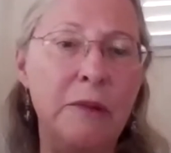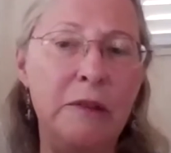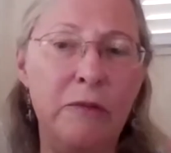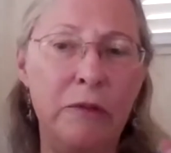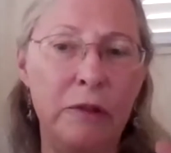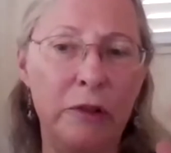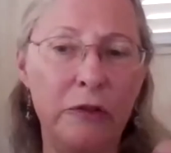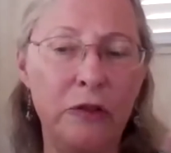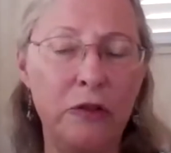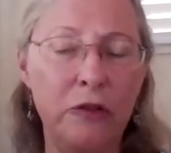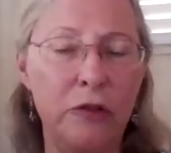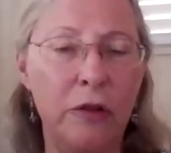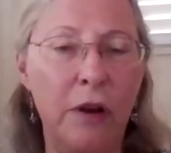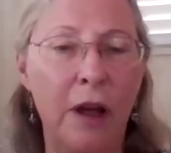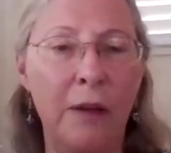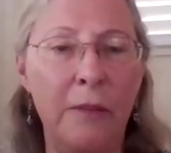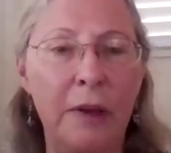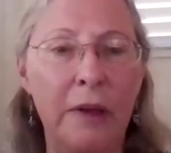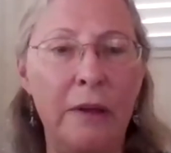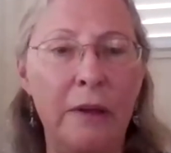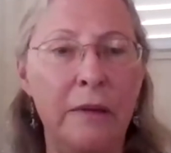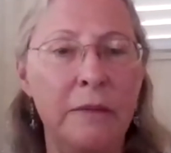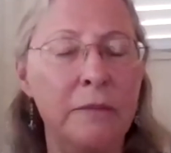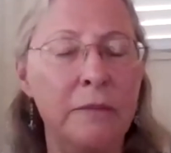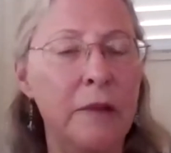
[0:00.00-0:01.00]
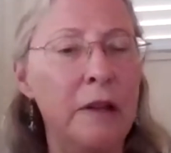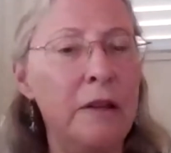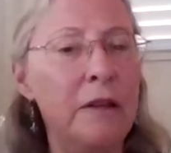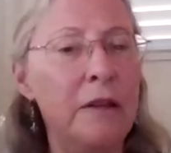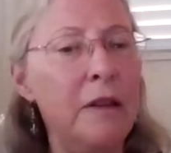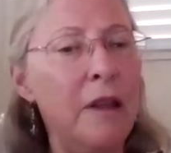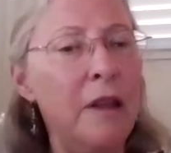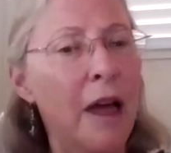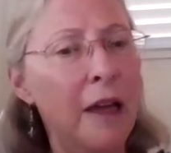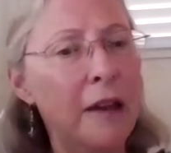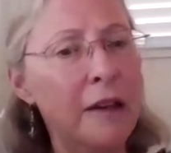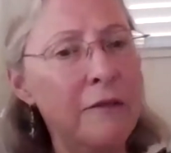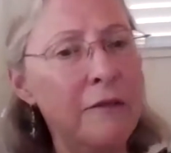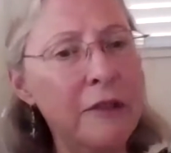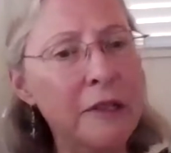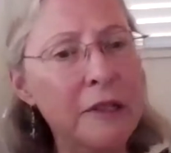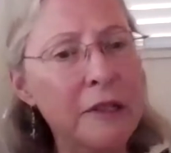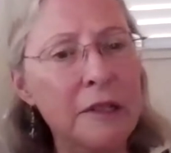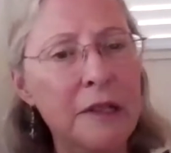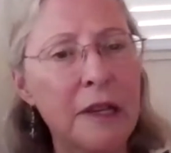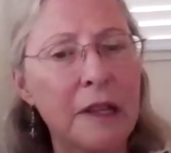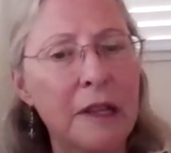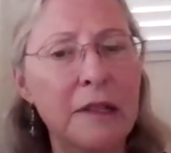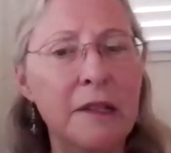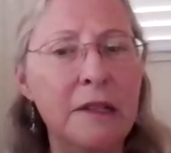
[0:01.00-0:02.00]
real trauma. A lot of
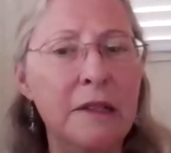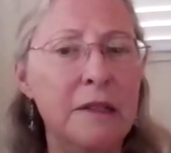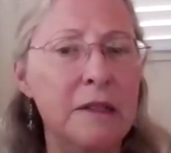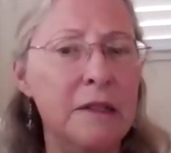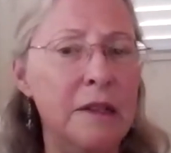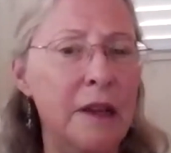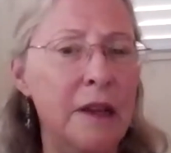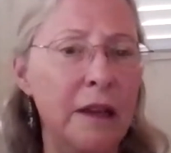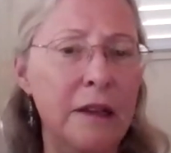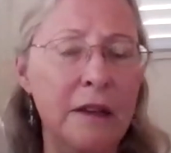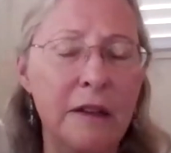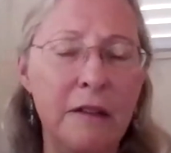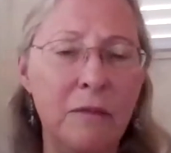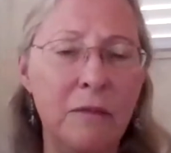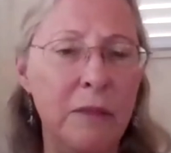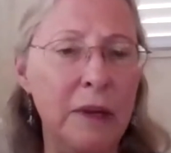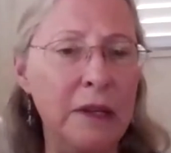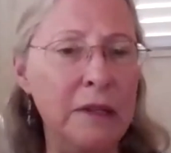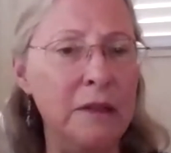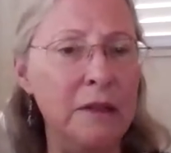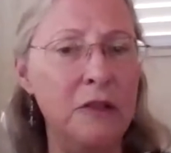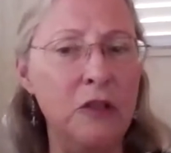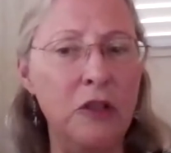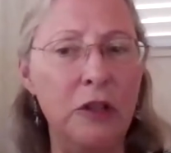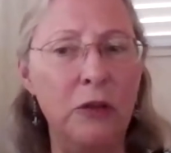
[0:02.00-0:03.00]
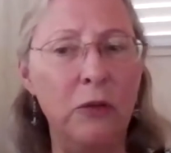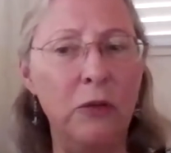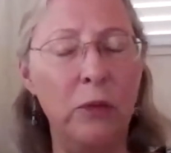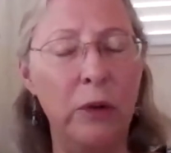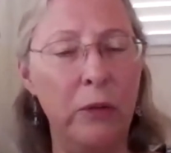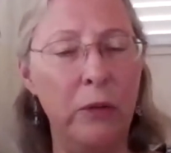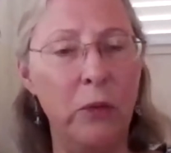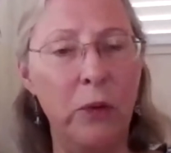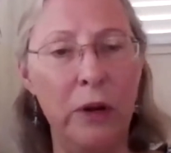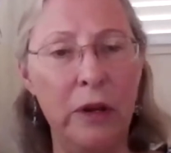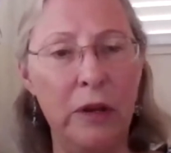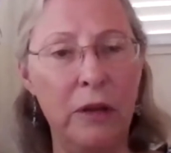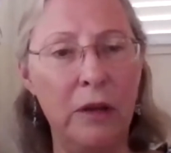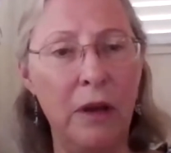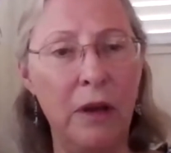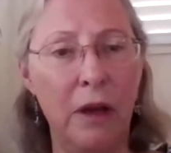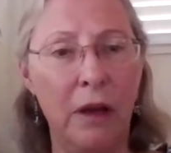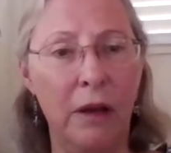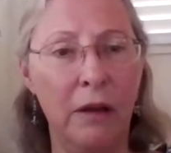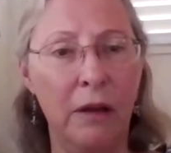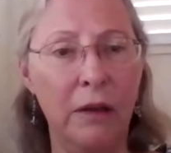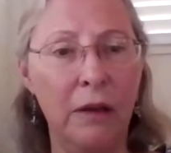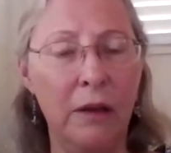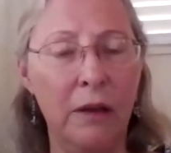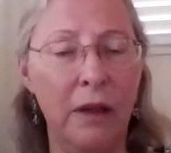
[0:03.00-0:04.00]
us get this negative messaging when we're
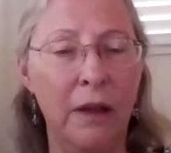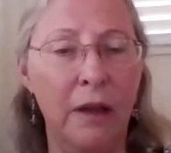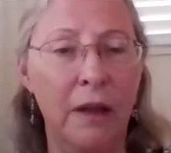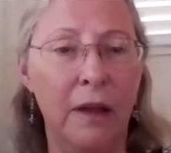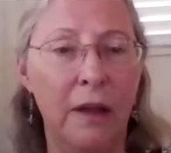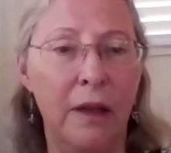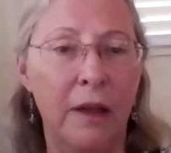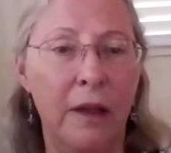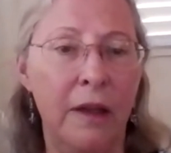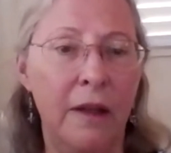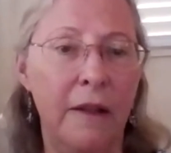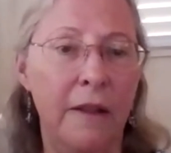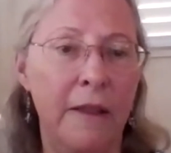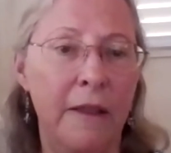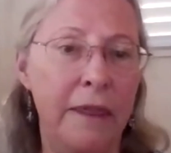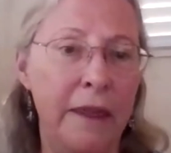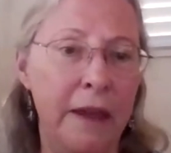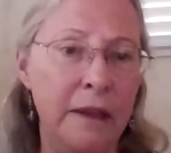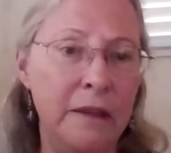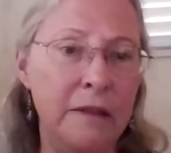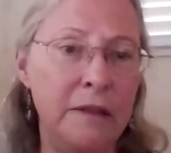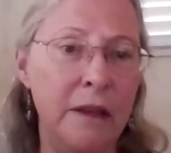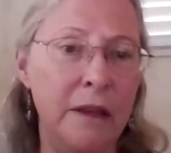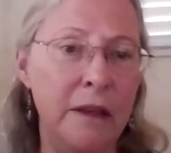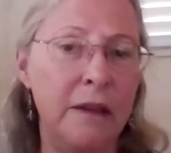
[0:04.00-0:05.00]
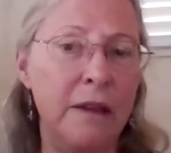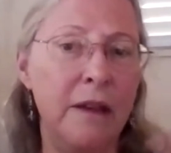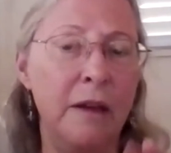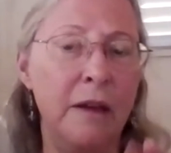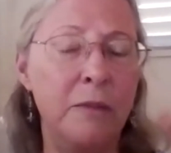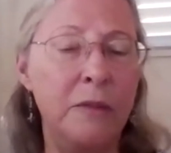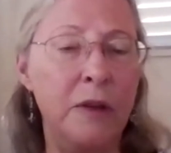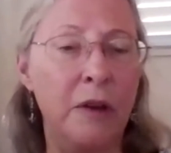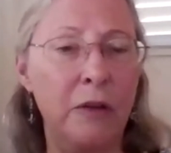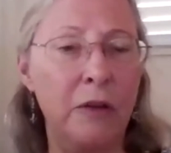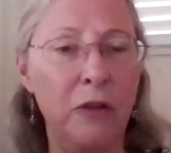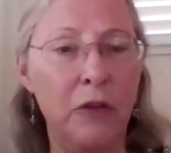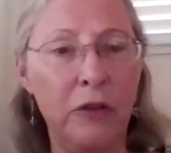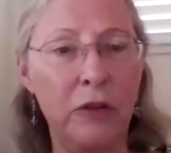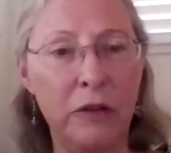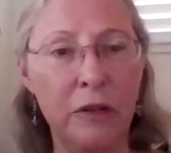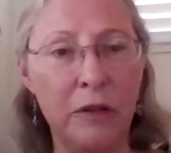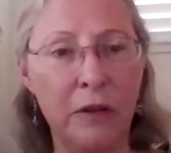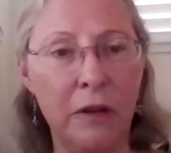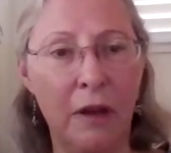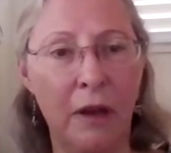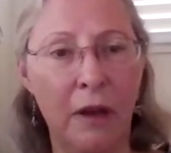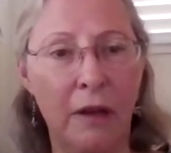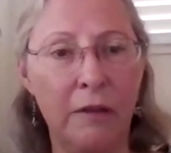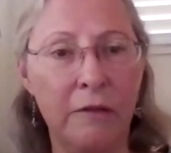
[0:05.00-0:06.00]
young, things like I'm not good
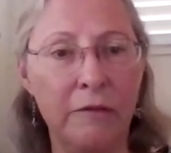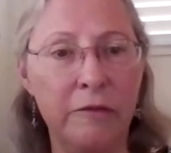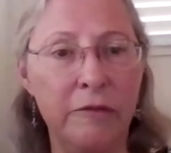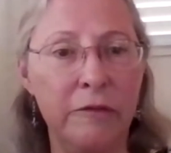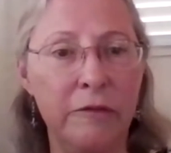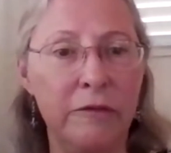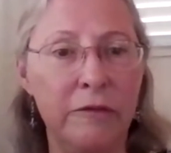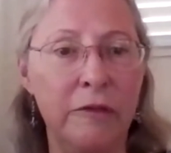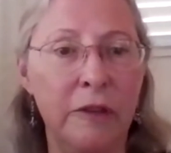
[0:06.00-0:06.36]
enough,